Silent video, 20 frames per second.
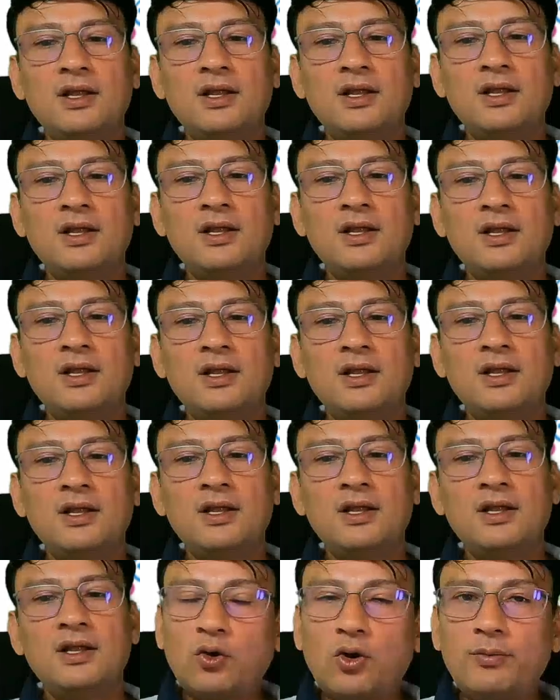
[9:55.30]
Learning at
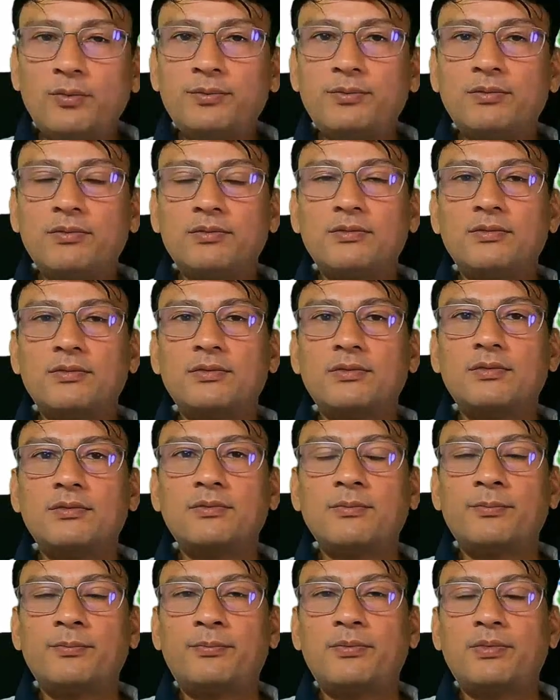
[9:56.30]
home
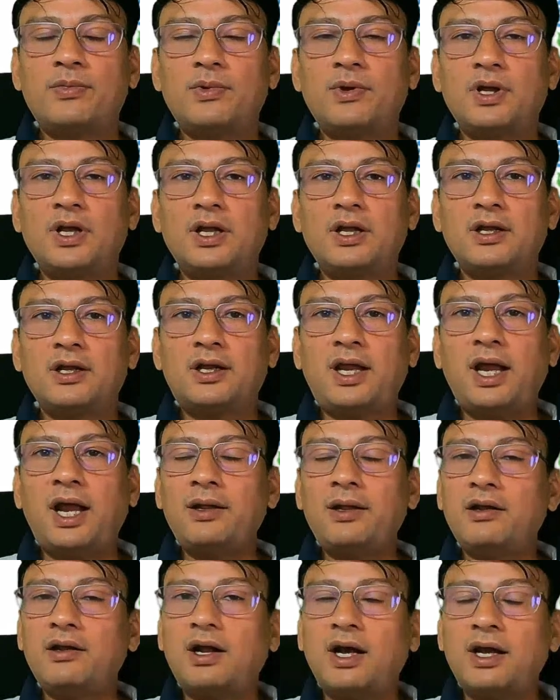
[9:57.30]
can
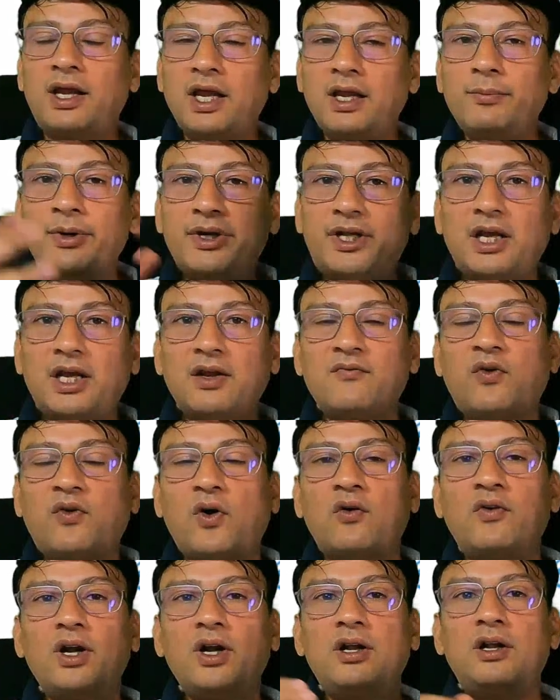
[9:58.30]
again be taken
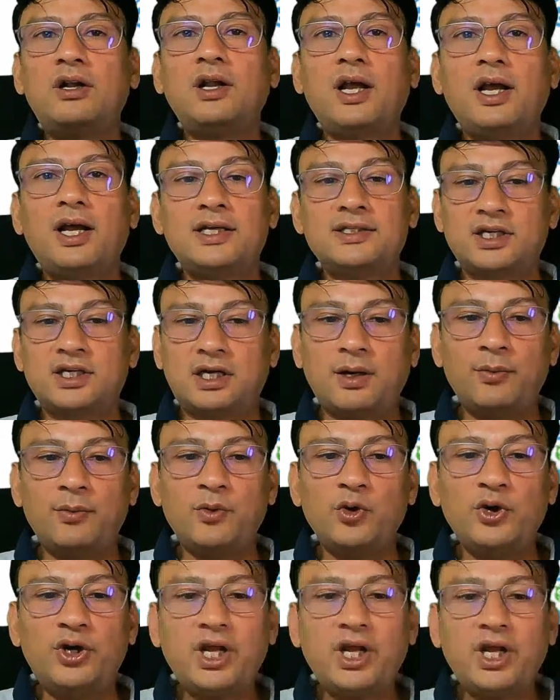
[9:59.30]
forward as the
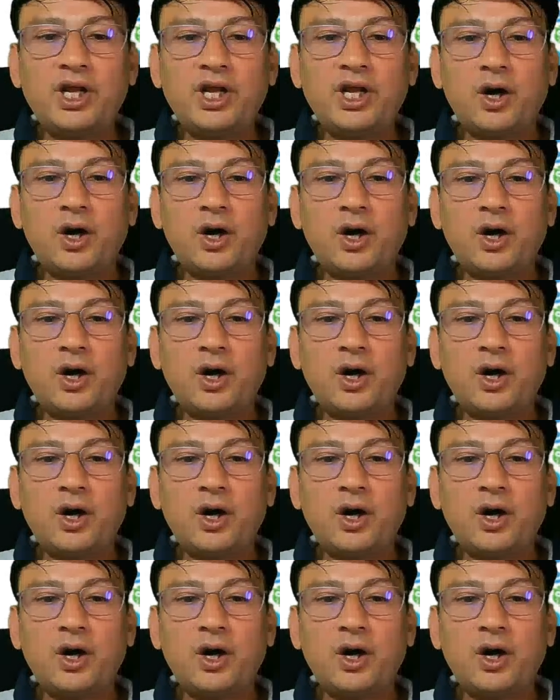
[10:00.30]
community outreach.